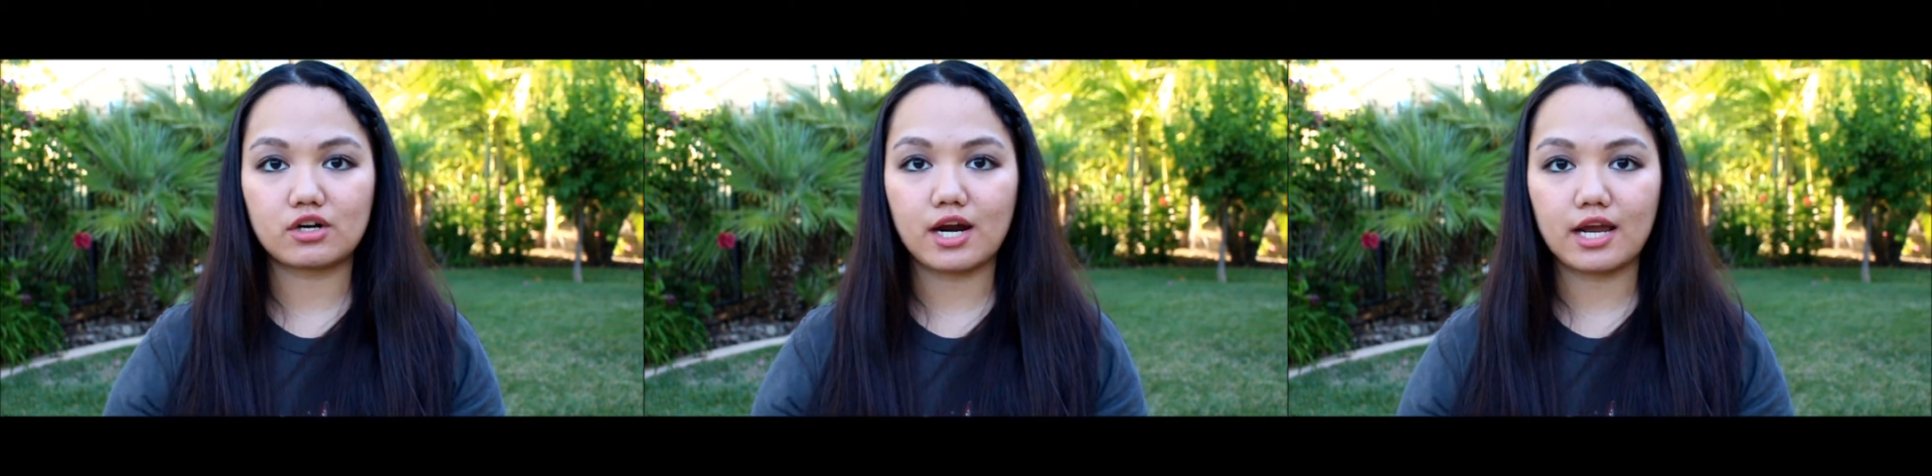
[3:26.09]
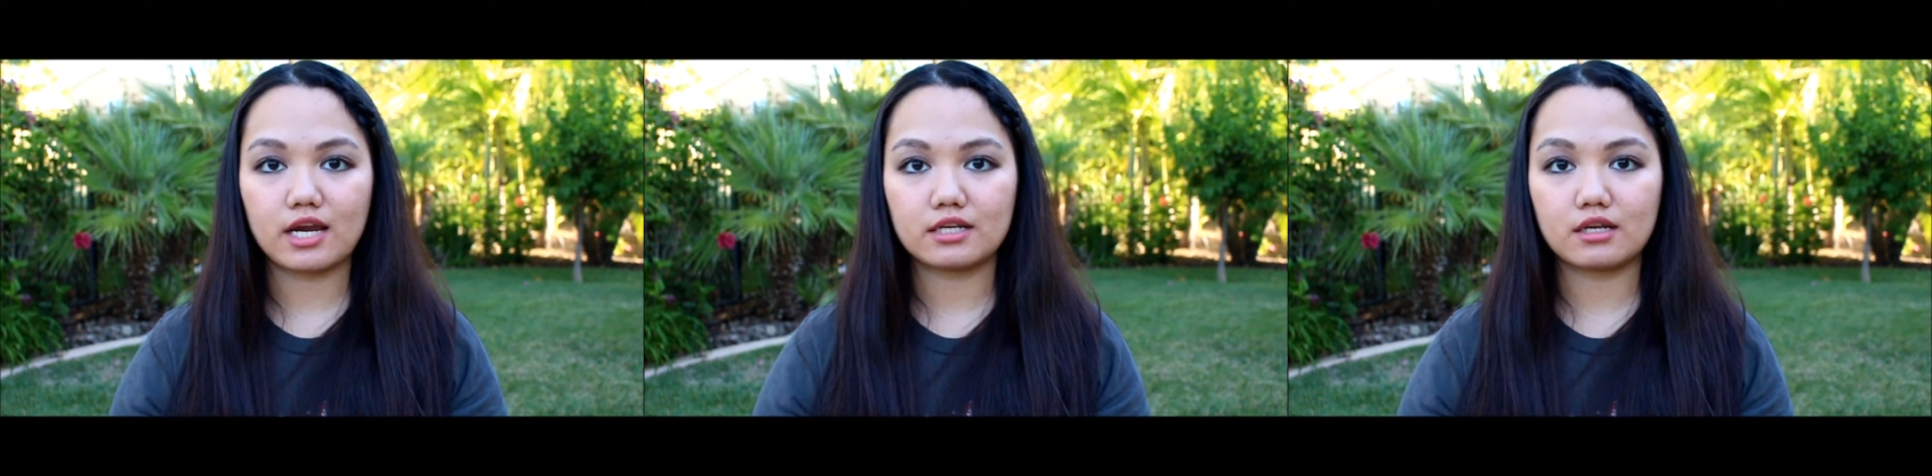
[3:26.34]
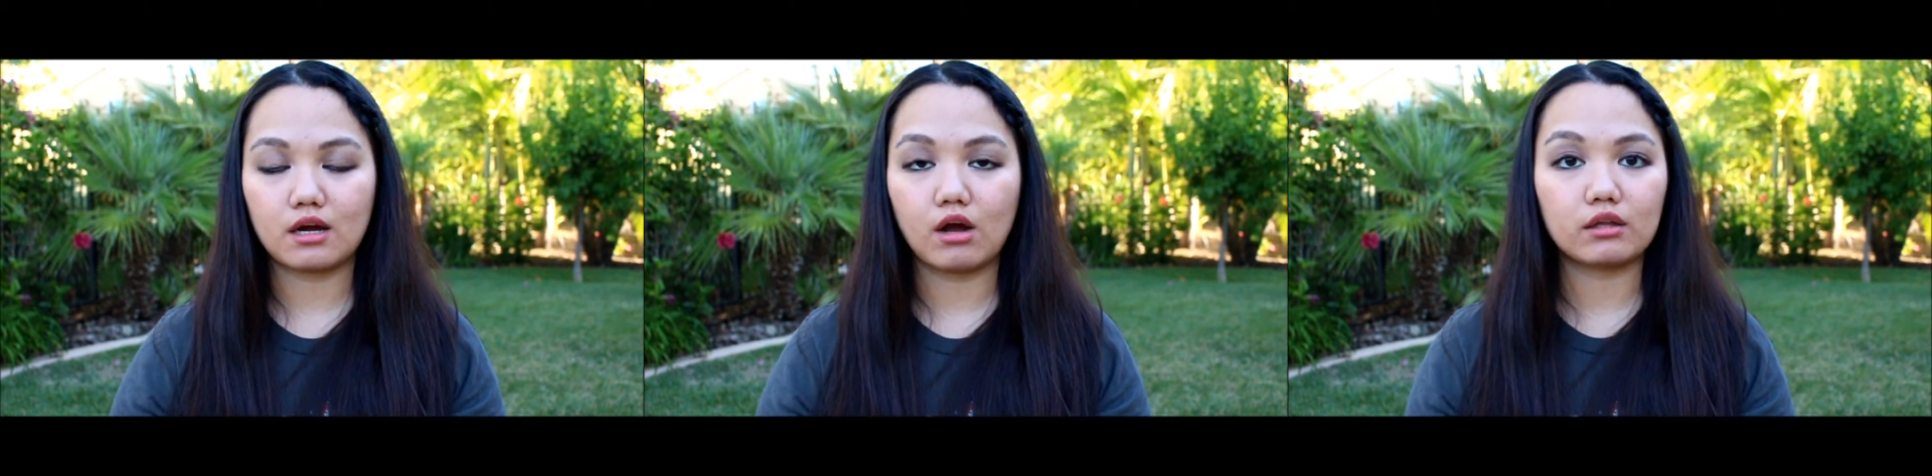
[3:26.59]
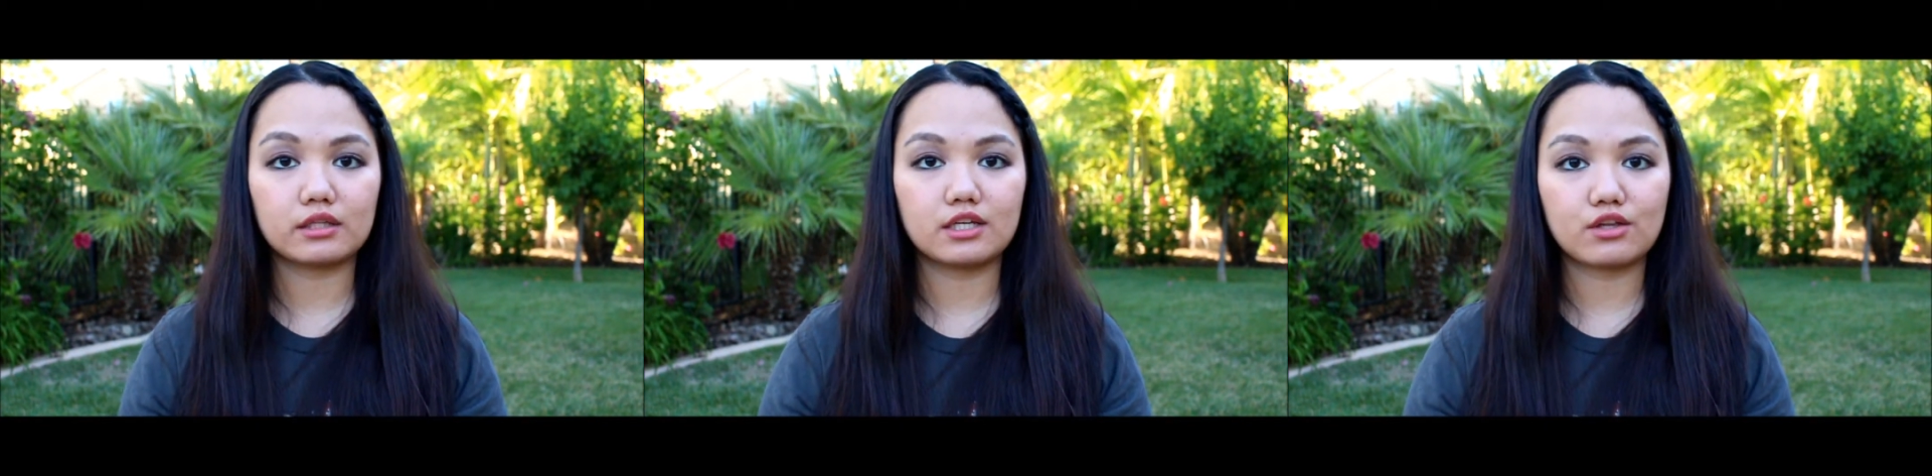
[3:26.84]
tried
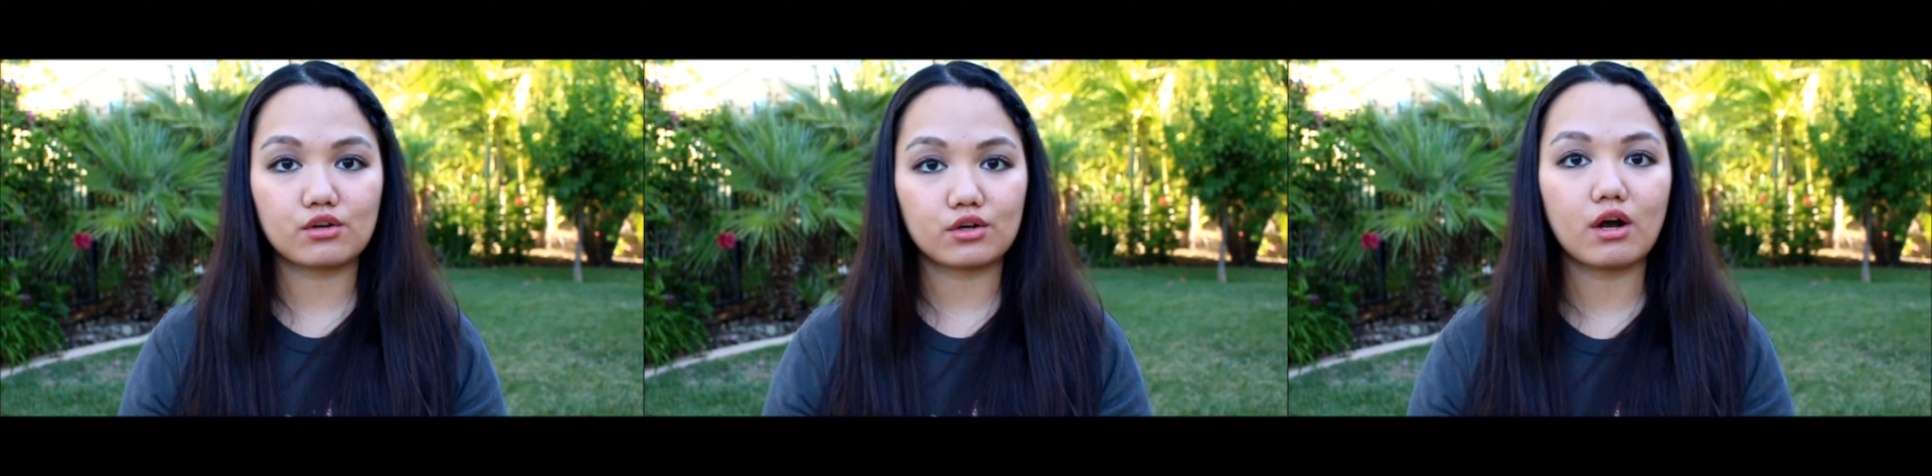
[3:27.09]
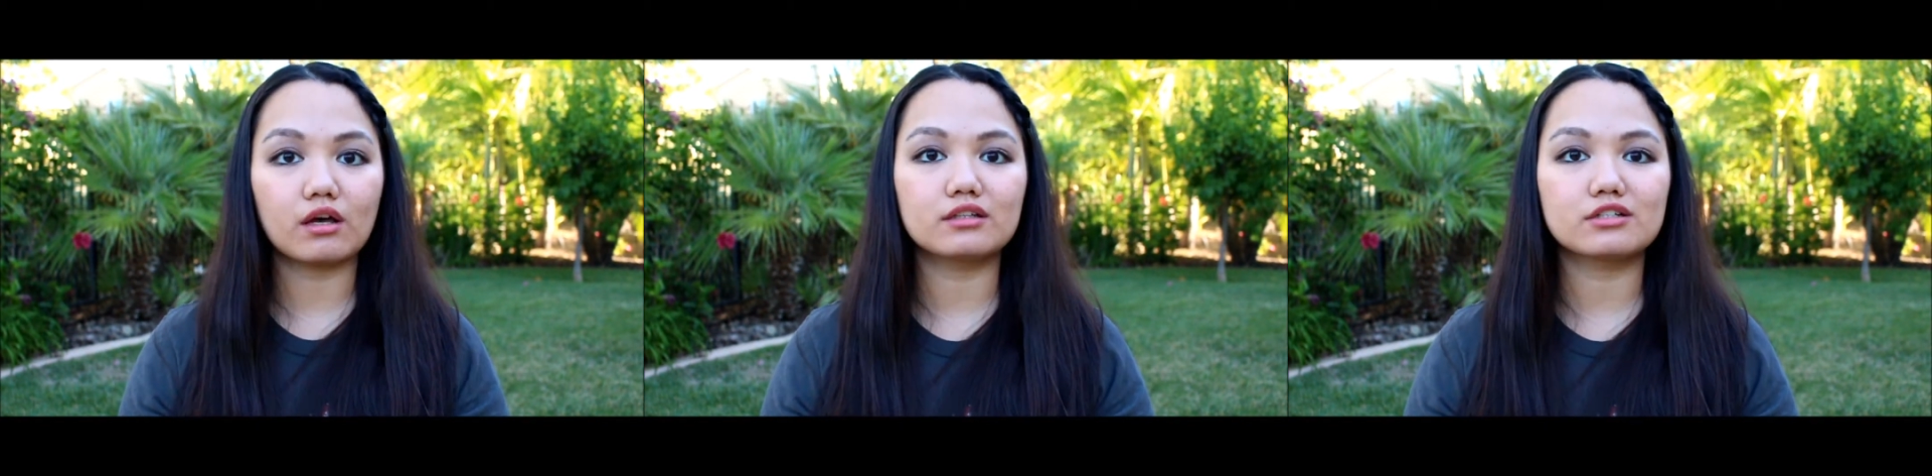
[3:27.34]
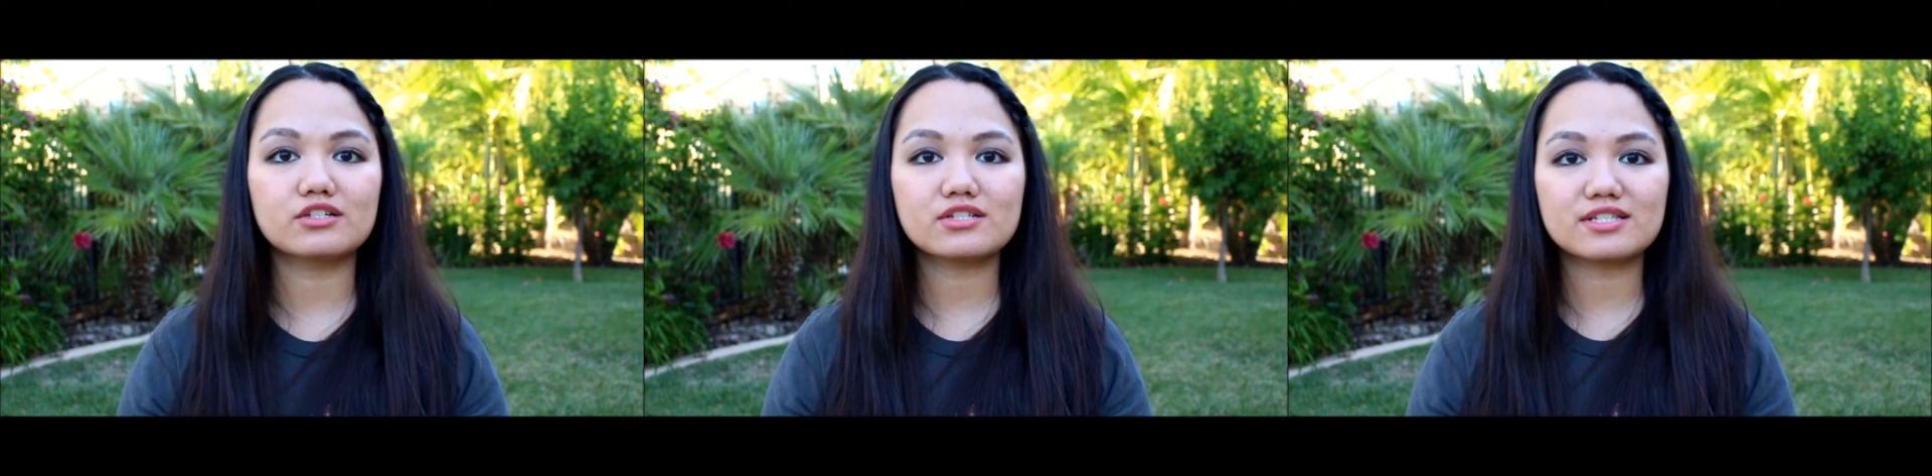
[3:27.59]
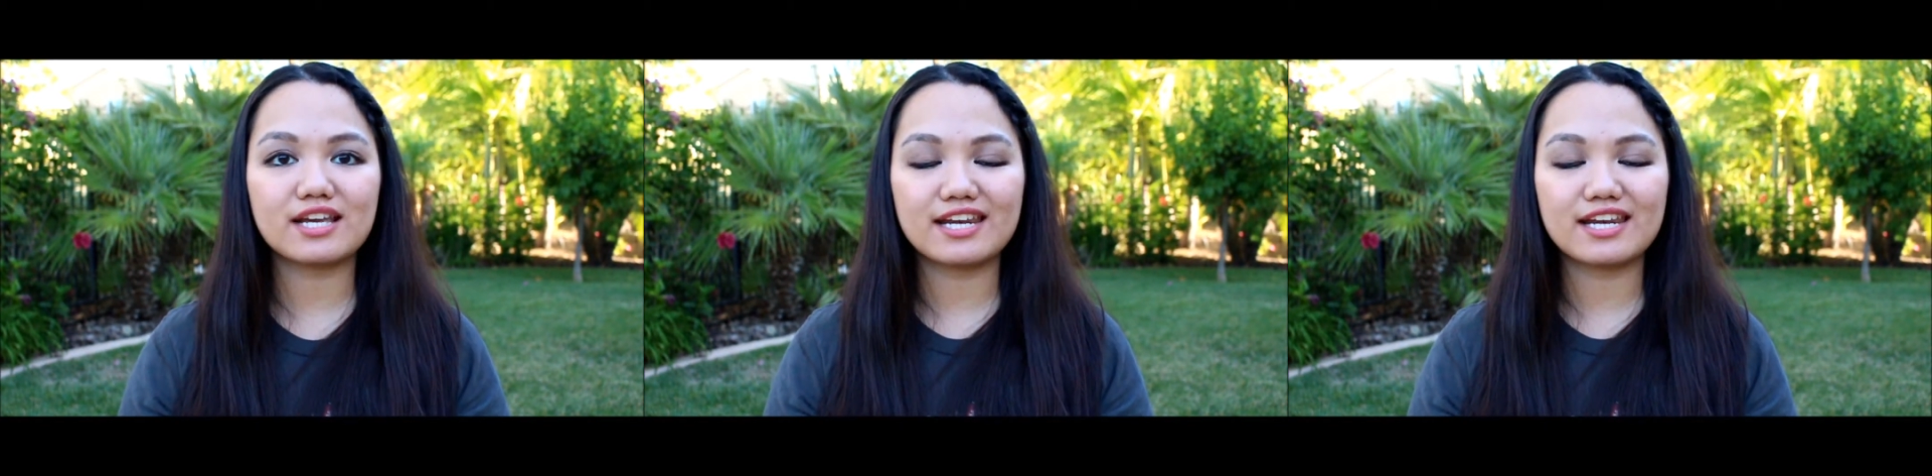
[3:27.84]
all the other colors,